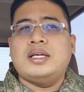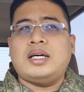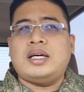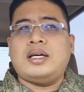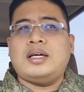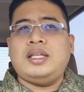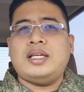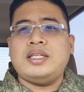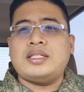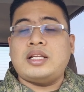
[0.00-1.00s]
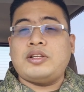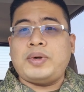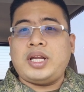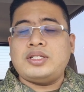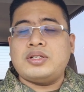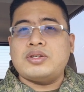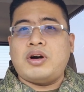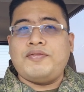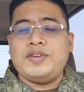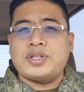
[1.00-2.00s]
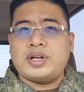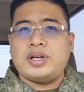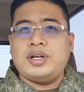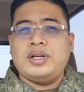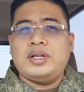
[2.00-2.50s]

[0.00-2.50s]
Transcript: the assistant operations officer